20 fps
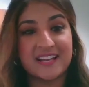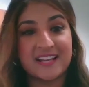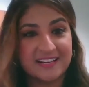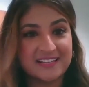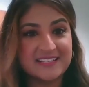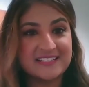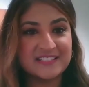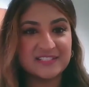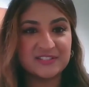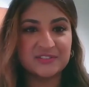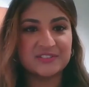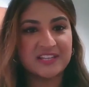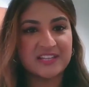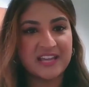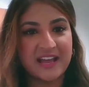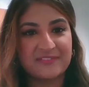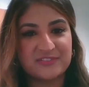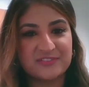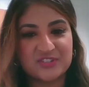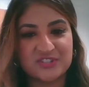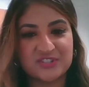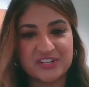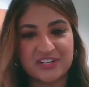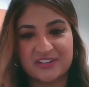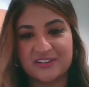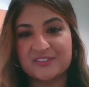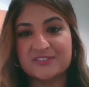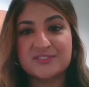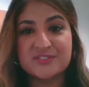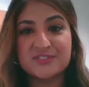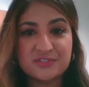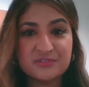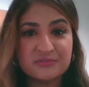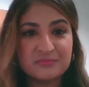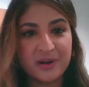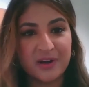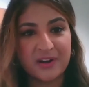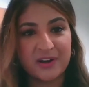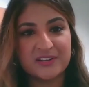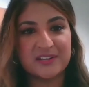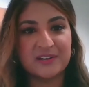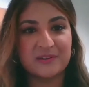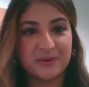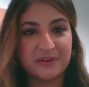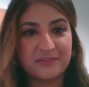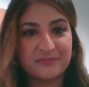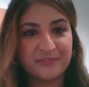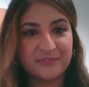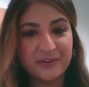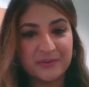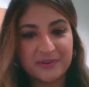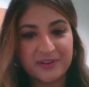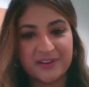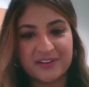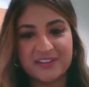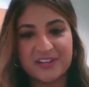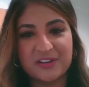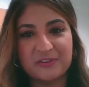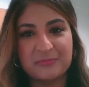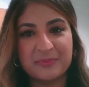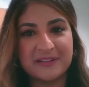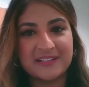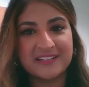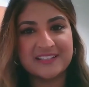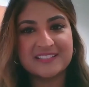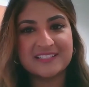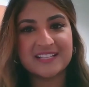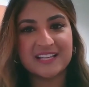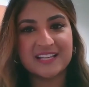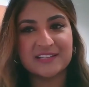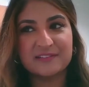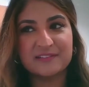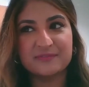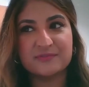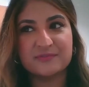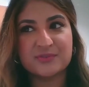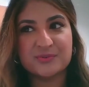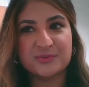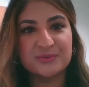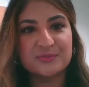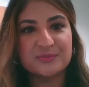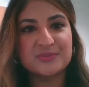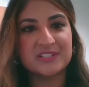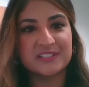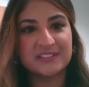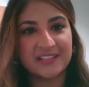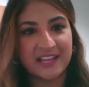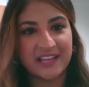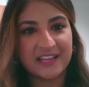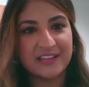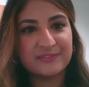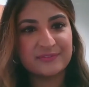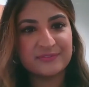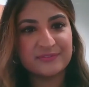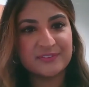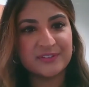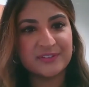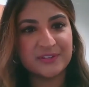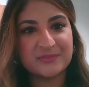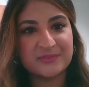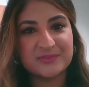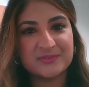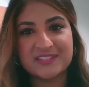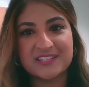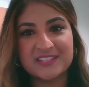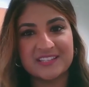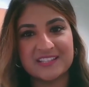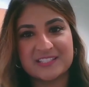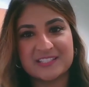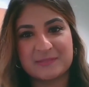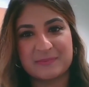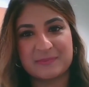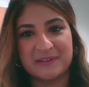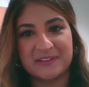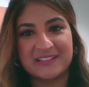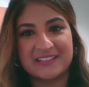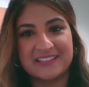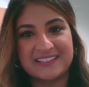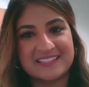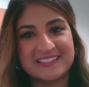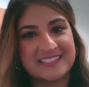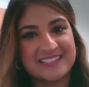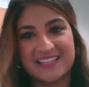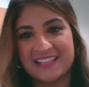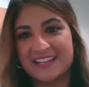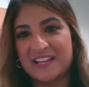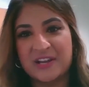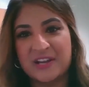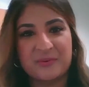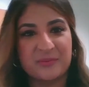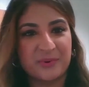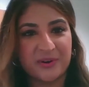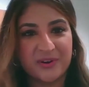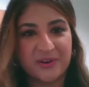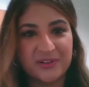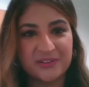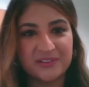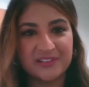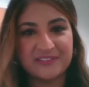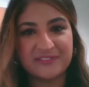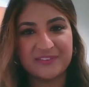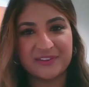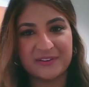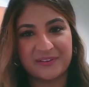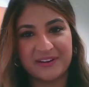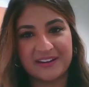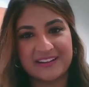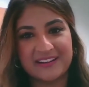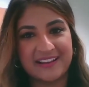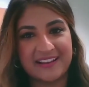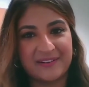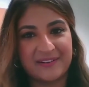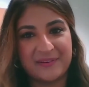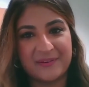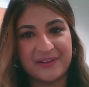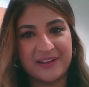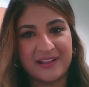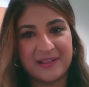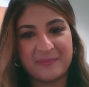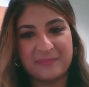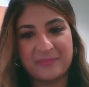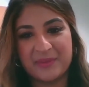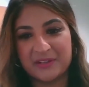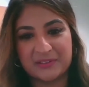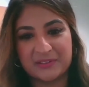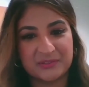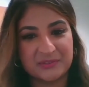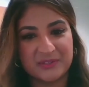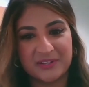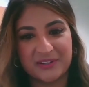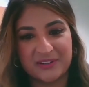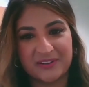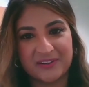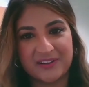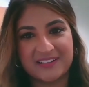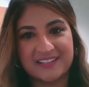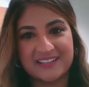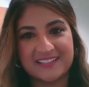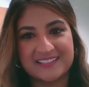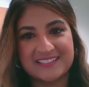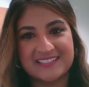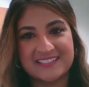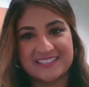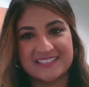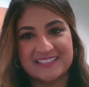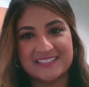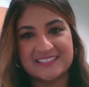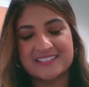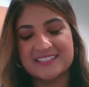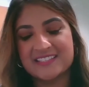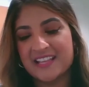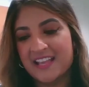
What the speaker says: ideal to have to share Zoom audio or phone audio, but it is kind of true to life, to the experience that we're all living right now, including our audiences.